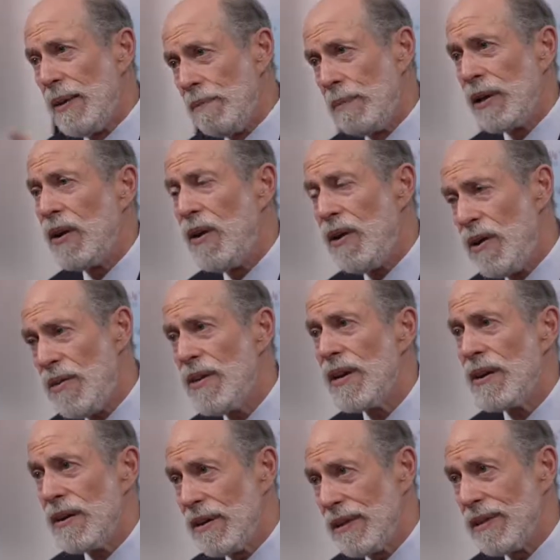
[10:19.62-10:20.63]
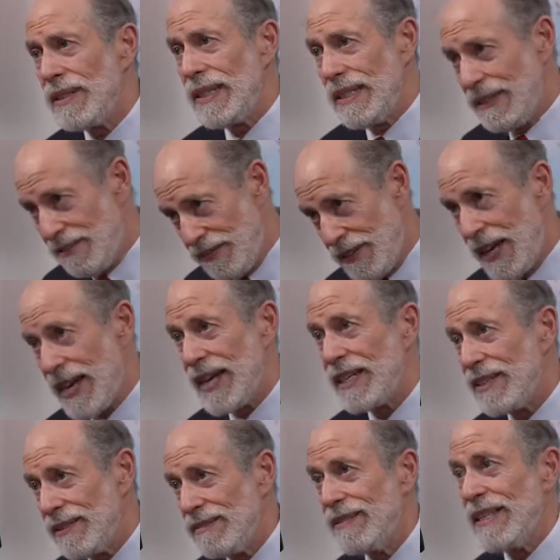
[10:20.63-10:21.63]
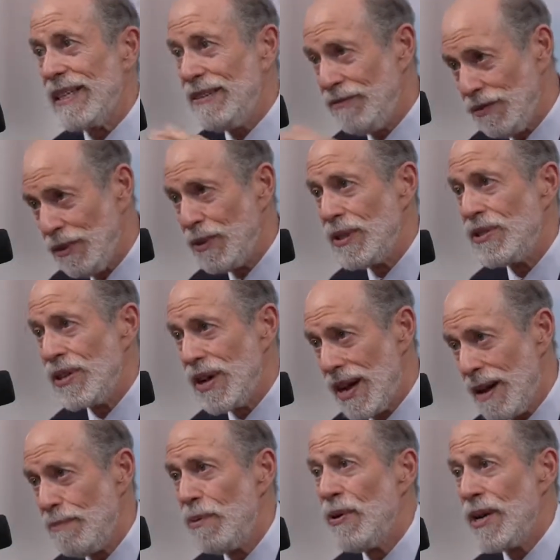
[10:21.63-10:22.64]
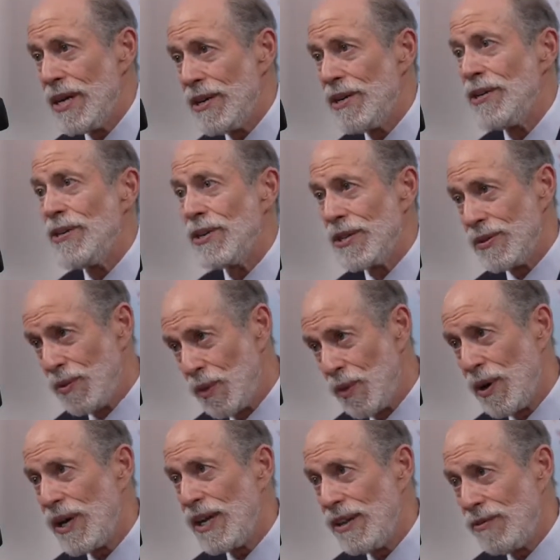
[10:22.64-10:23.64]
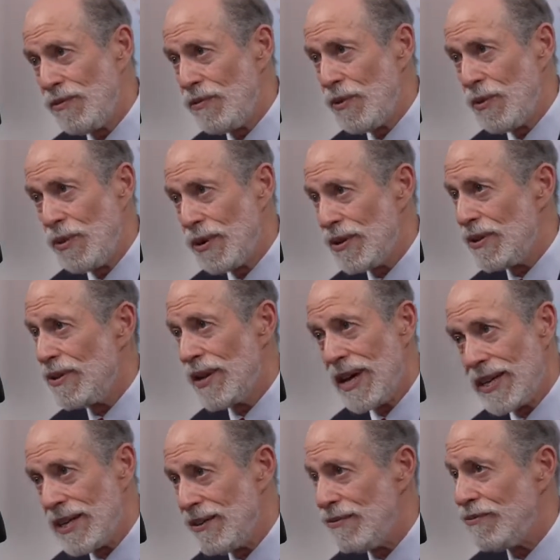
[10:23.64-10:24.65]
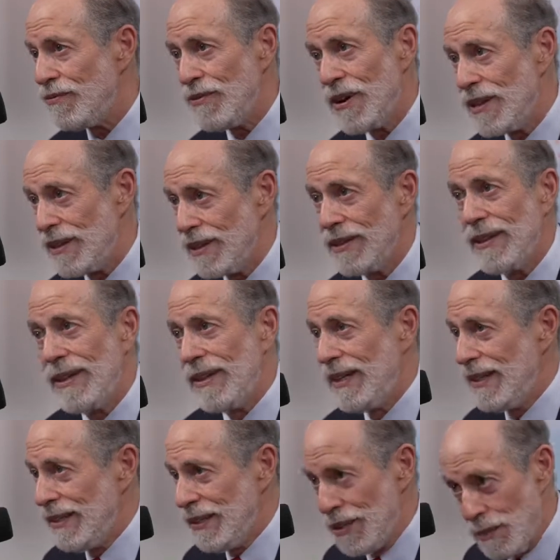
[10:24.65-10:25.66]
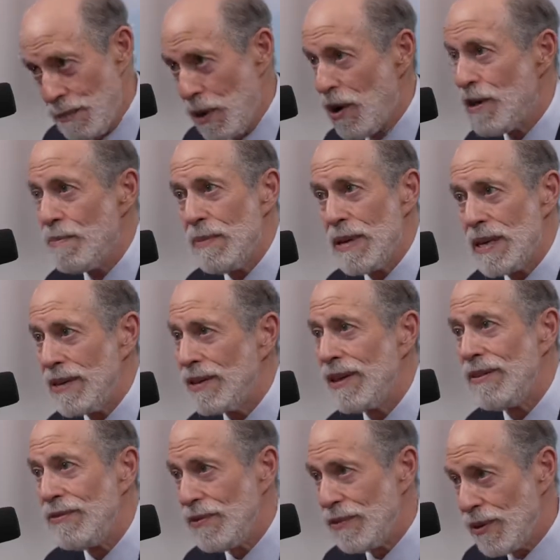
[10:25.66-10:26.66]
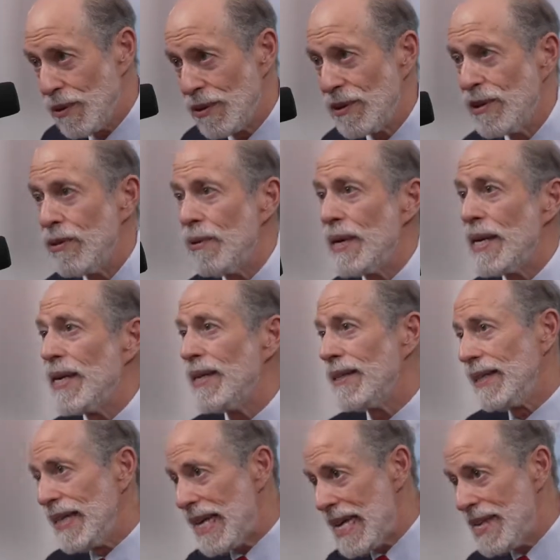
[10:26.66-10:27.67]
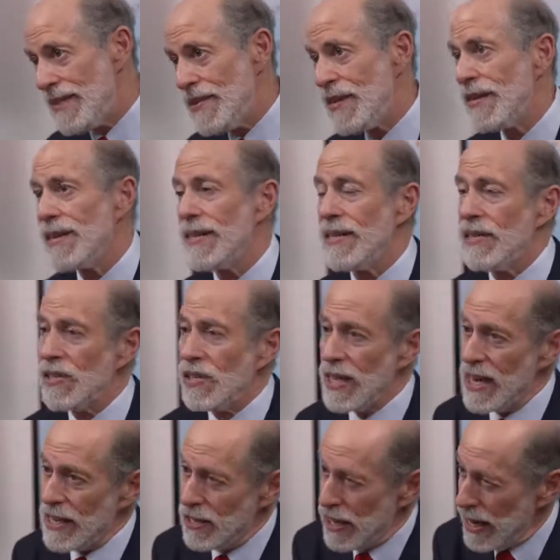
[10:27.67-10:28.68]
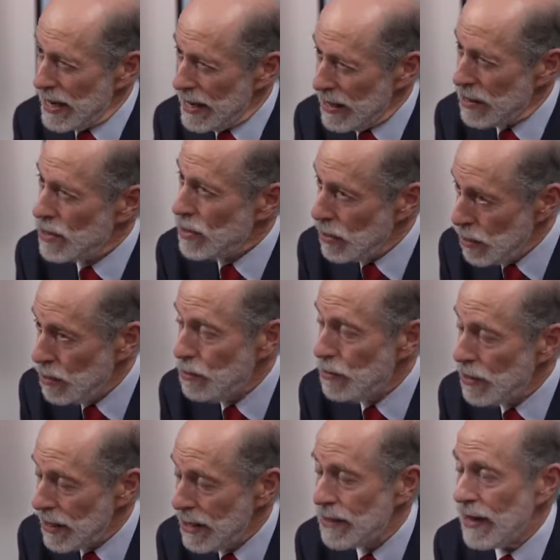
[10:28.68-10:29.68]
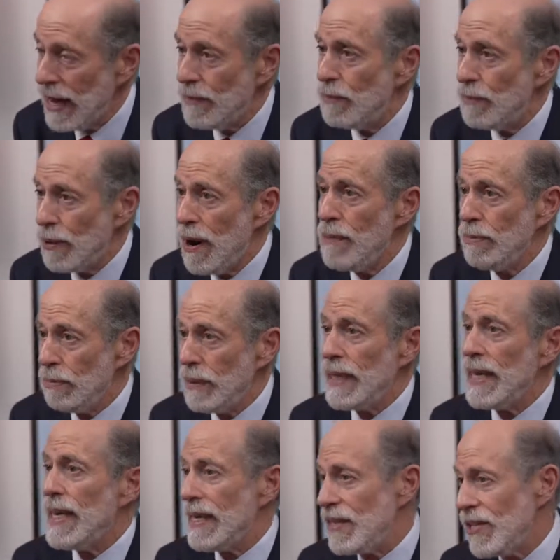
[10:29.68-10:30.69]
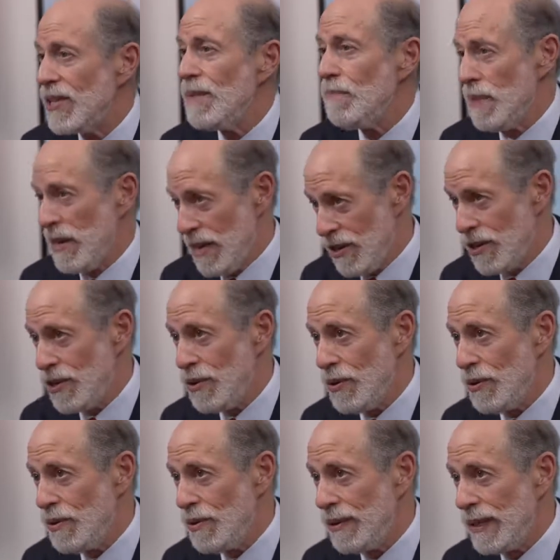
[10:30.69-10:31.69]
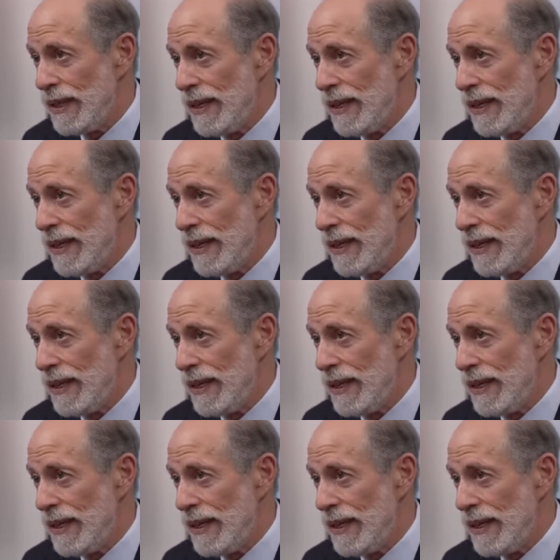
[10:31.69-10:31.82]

But are there, in fact, influence operators working for the United Front Department of North Korea in the United States? And do you think that probably has something to do